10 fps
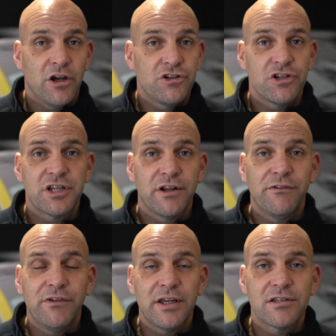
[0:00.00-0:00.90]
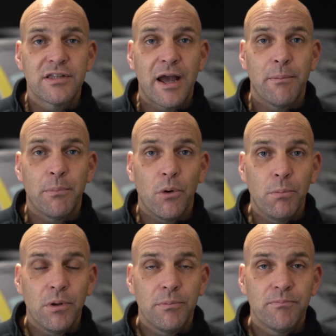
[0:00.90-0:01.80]
are just going to fix that
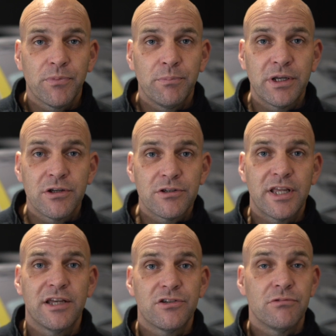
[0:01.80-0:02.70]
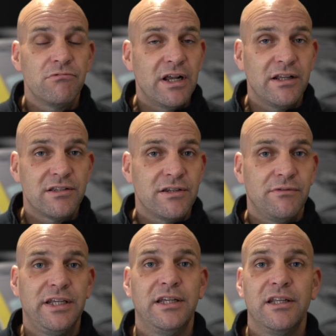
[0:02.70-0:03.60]
problem, because that's a
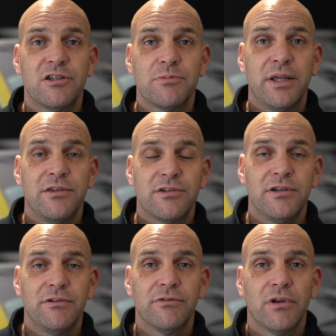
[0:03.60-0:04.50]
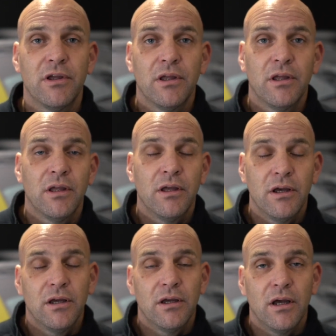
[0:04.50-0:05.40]
relatively inexpensive
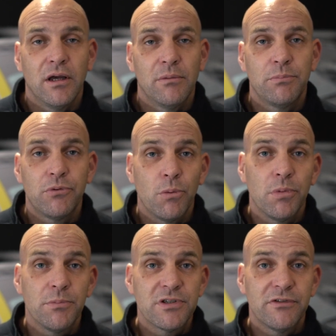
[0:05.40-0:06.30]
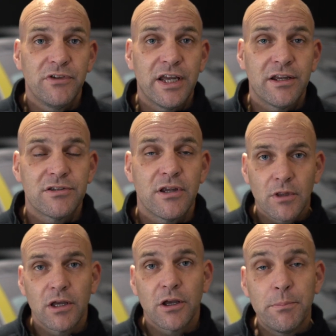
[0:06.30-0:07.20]
problem to fix
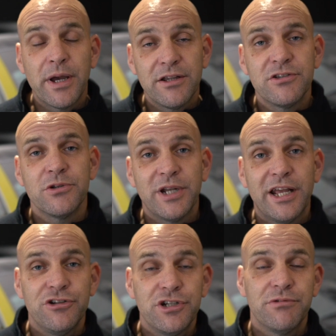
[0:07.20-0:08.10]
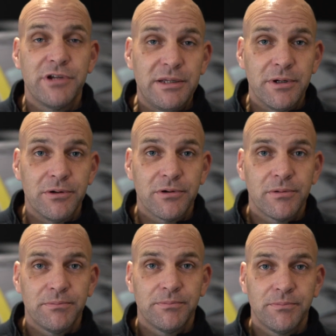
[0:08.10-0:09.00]
compared to an engine rebuild.
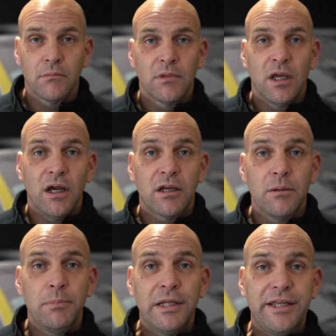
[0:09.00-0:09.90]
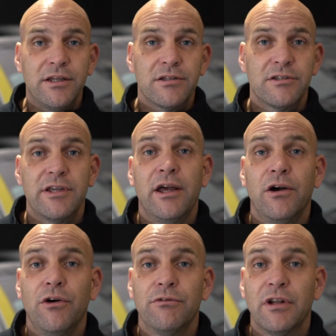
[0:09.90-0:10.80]
A complete set
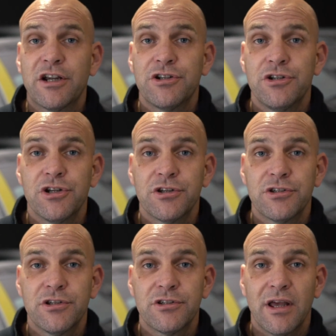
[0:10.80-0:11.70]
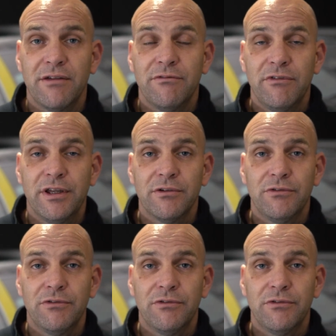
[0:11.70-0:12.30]
of lash adjusters and finger